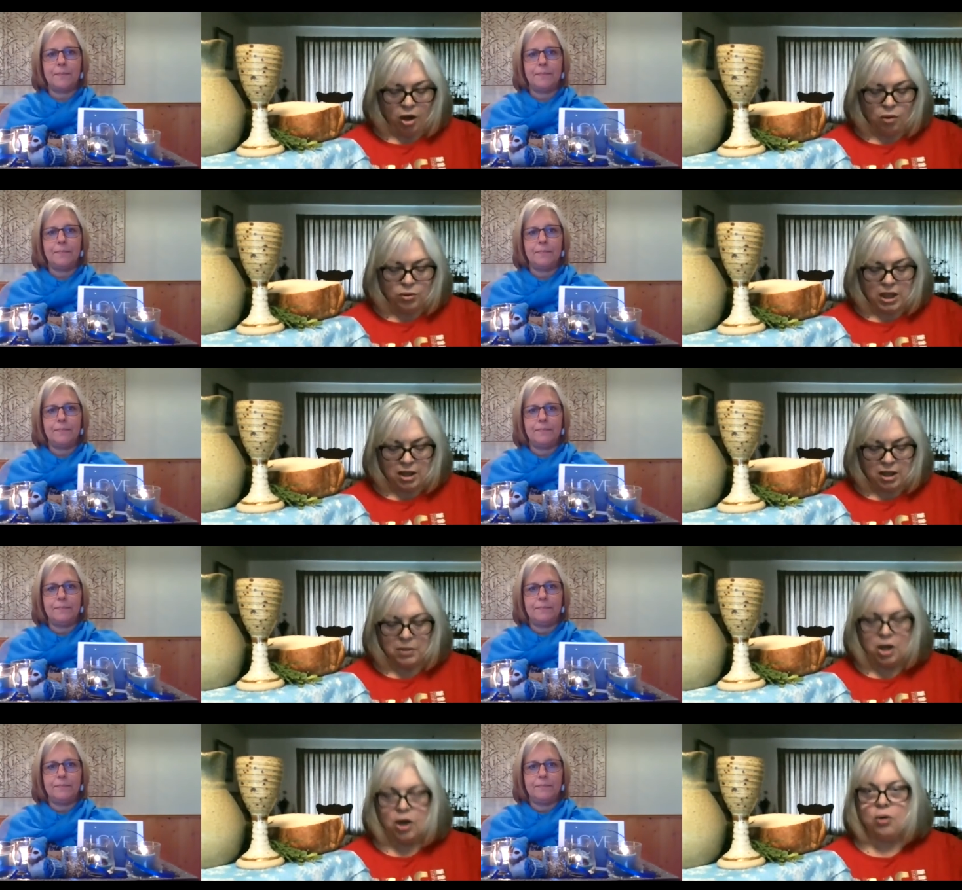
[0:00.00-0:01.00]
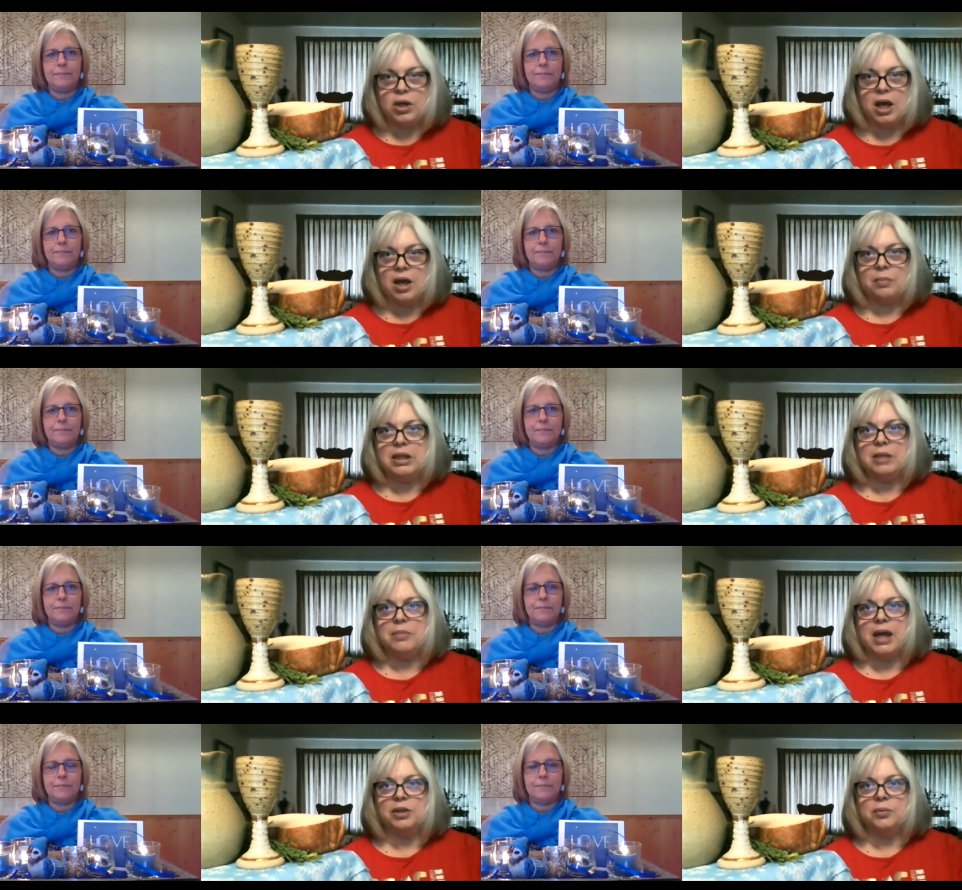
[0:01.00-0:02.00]
Speaker 1: O come, O come,
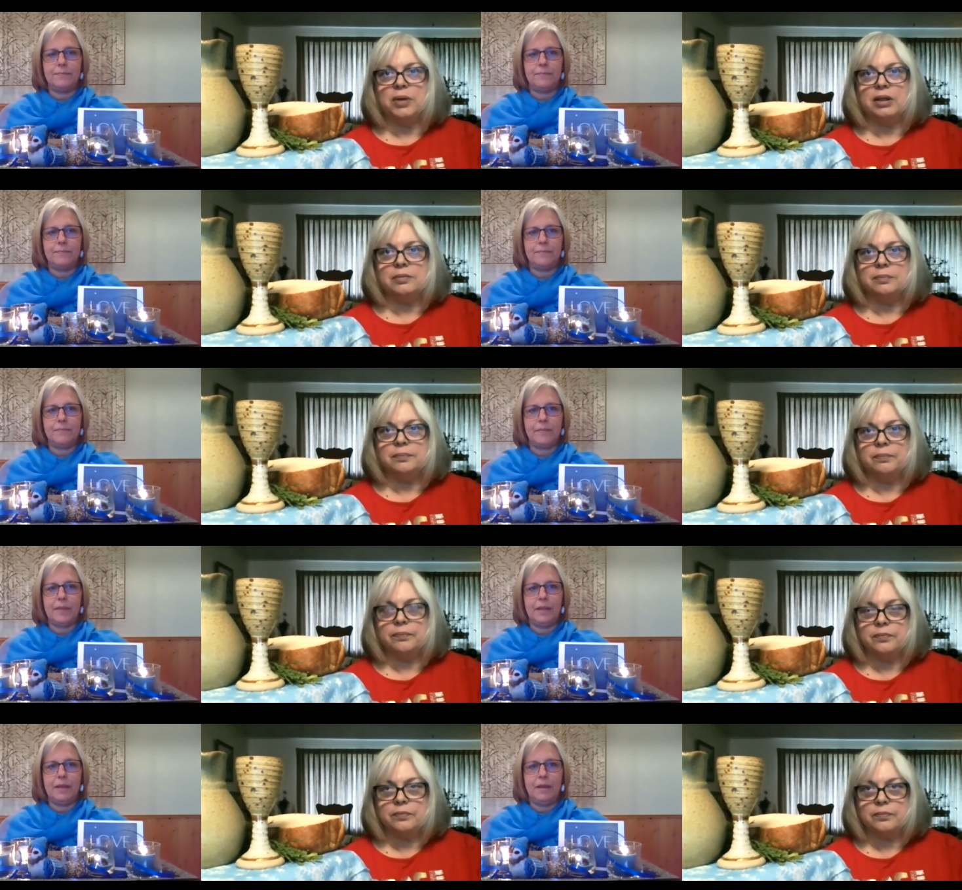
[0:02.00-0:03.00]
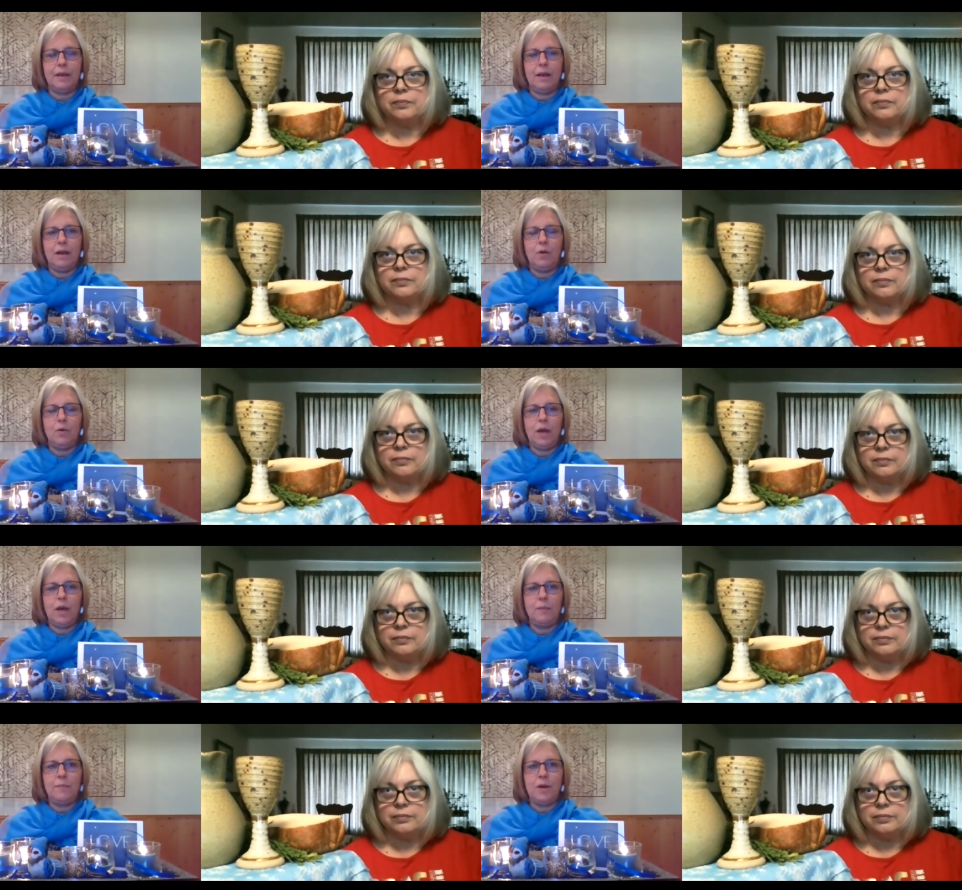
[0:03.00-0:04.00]
Emmanuel. O
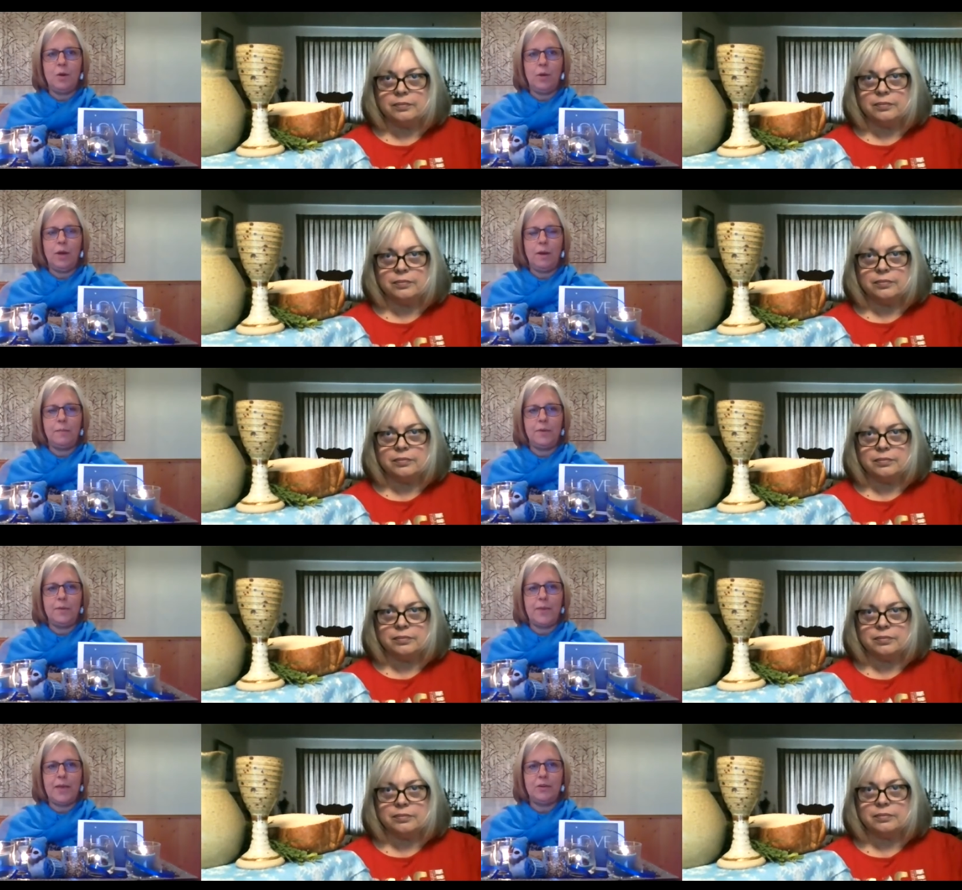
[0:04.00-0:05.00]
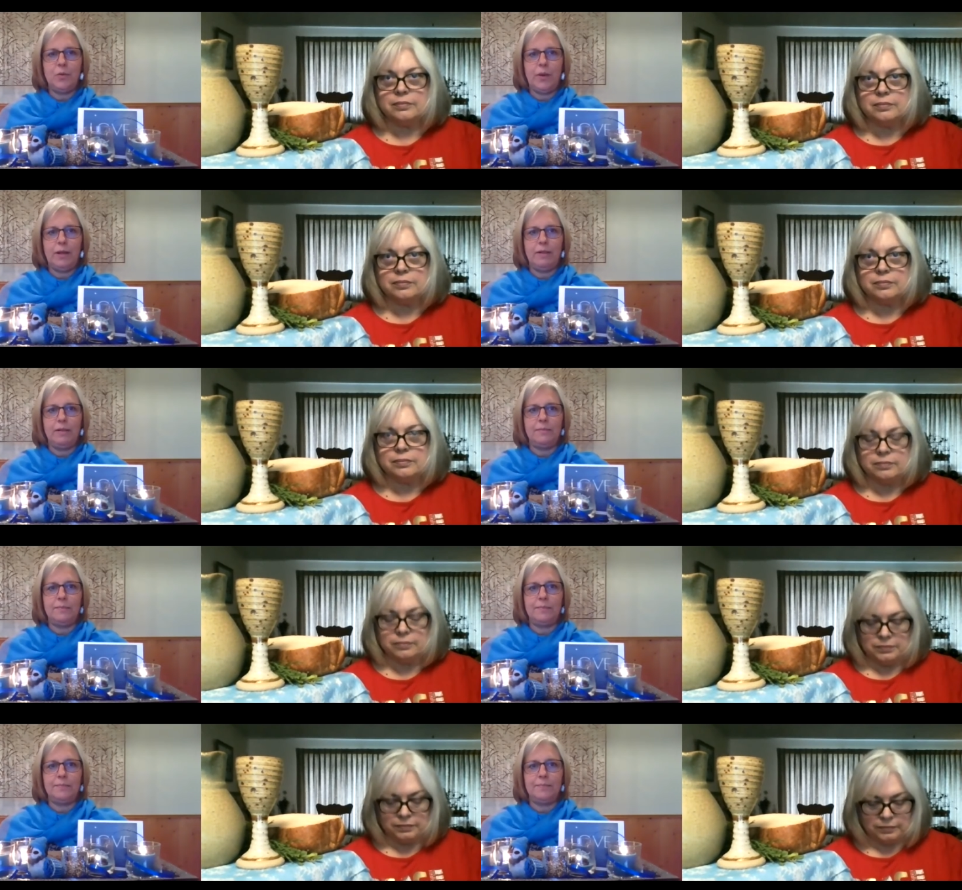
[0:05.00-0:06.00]
Speaker 2: come, O come, Emmanuel.
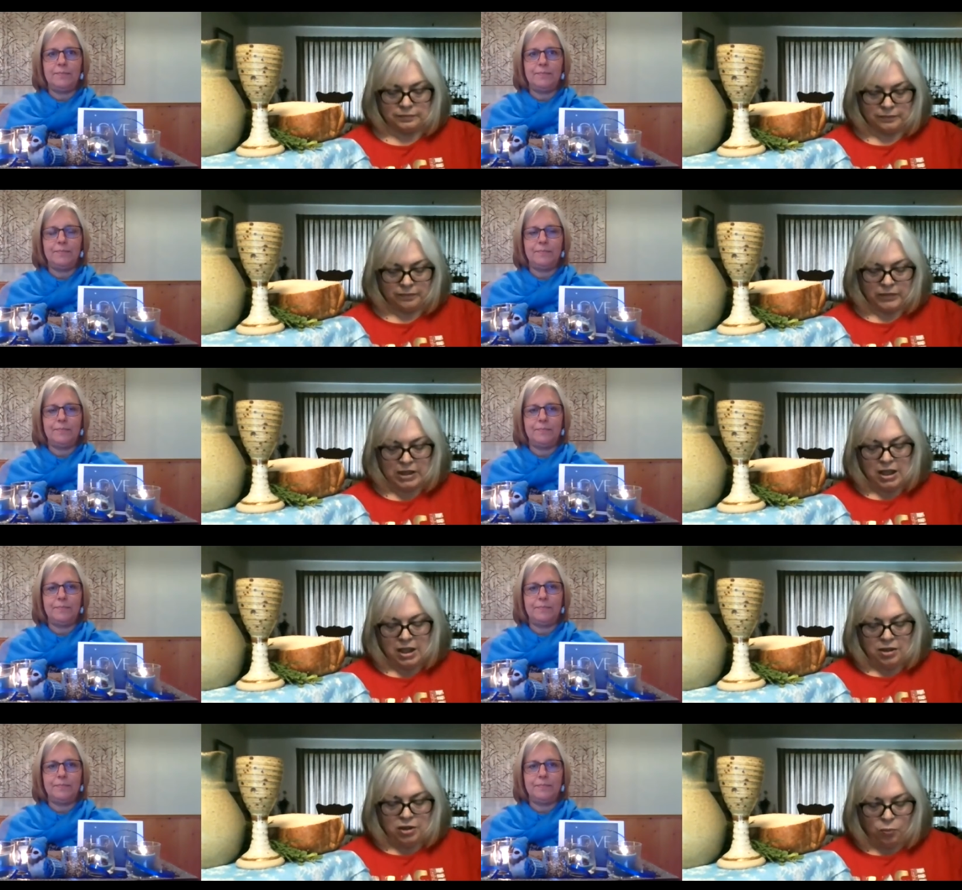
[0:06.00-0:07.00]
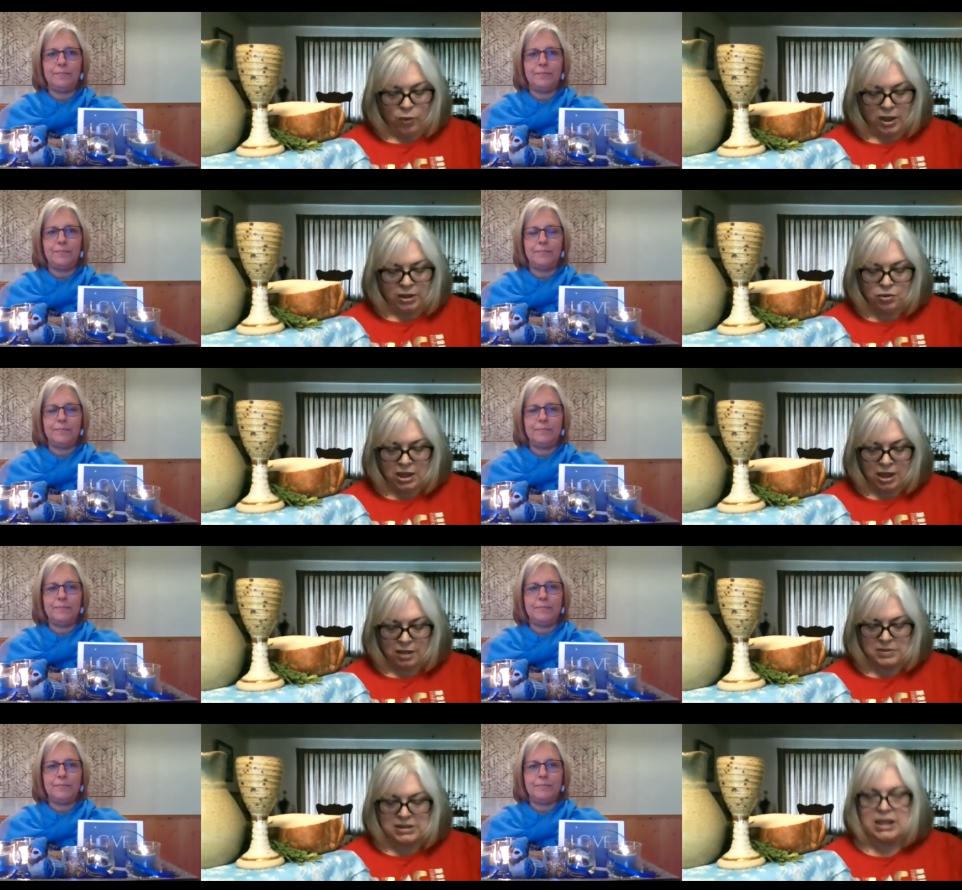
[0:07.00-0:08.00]
Speaker 1: The one who
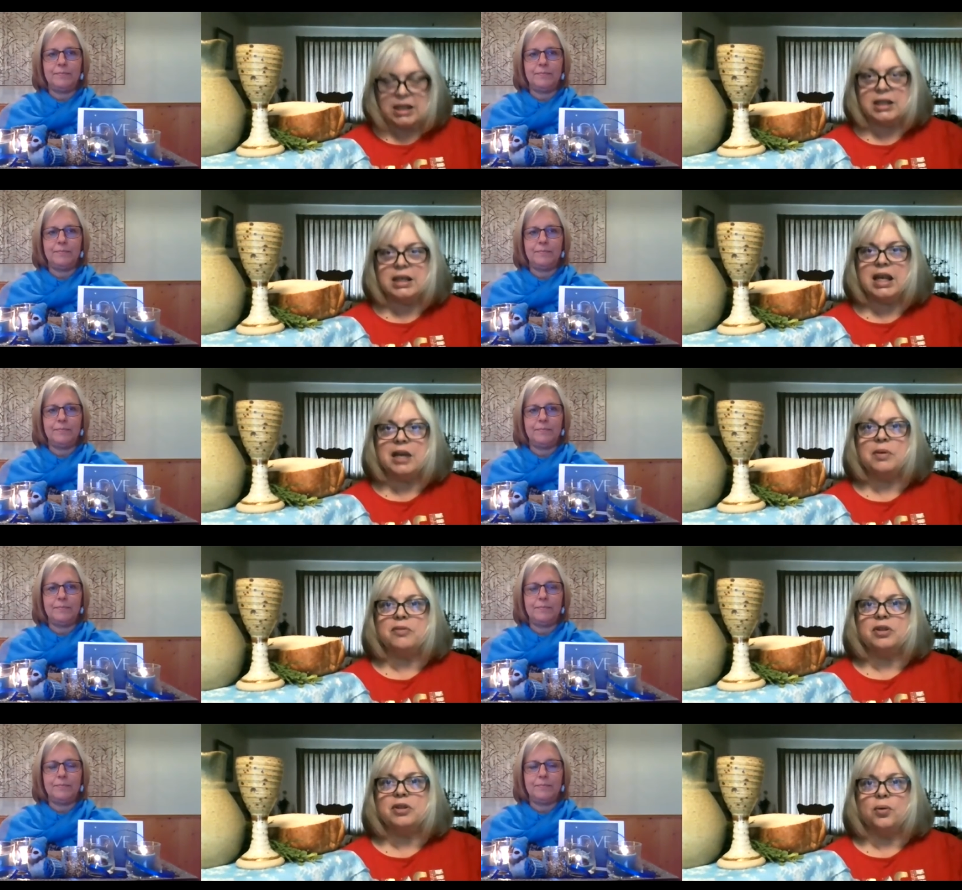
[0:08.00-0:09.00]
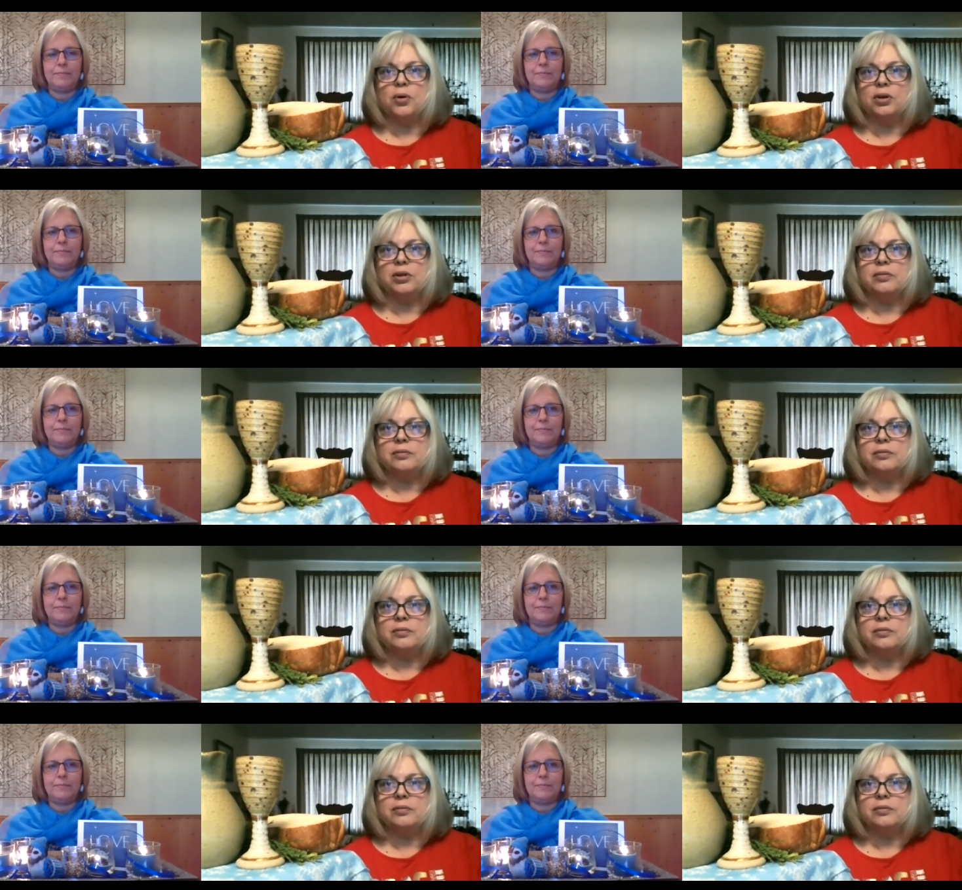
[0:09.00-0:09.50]
comes in the name of the Lord